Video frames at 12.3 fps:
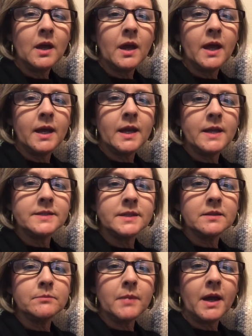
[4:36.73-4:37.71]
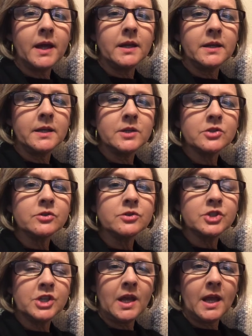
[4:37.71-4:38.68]
and I did my initial
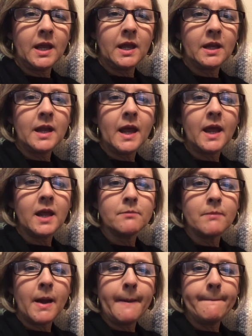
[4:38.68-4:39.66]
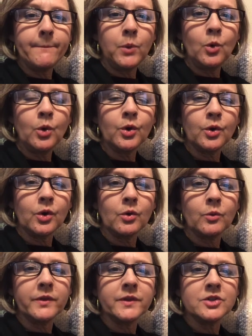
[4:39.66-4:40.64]
chain and my
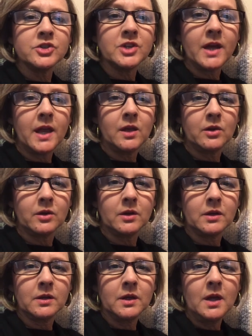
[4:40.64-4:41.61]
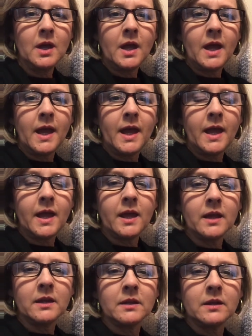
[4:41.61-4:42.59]
border with a J hook.
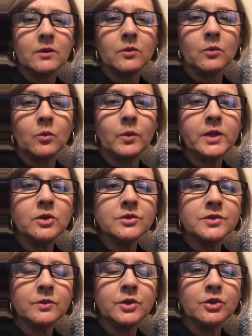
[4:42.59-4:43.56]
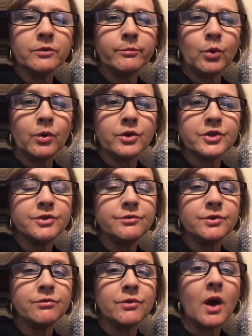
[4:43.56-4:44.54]
And when you're doing your borders,
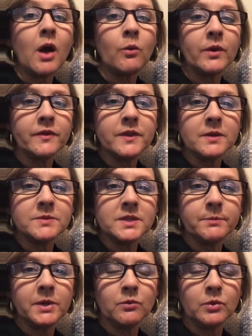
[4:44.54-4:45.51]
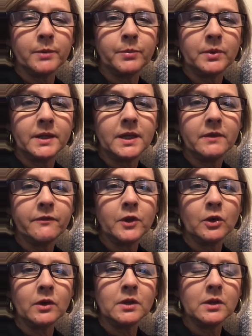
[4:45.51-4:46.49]
you do not want them to be ripply. If
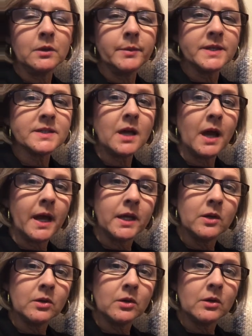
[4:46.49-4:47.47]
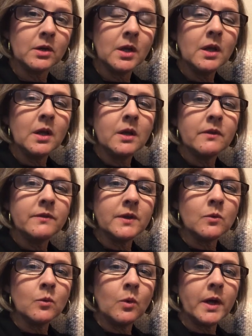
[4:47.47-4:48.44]
they're a little bit tighter
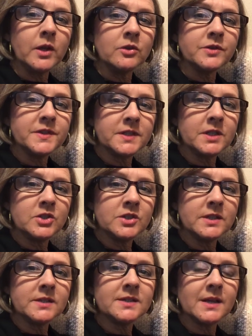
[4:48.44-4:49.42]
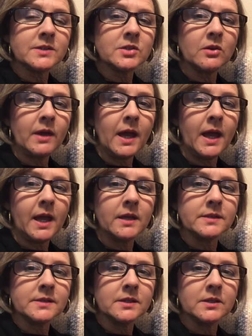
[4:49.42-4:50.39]
than what your stitch is, that's
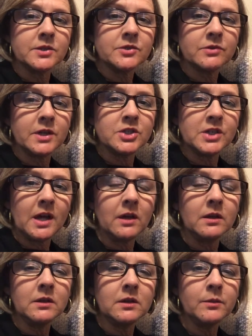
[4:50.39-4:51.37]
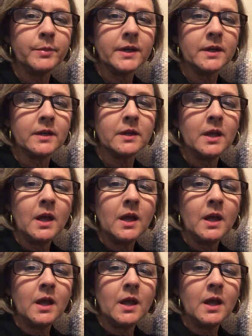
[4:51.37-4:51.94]
okay. It's going to stretch out a little bit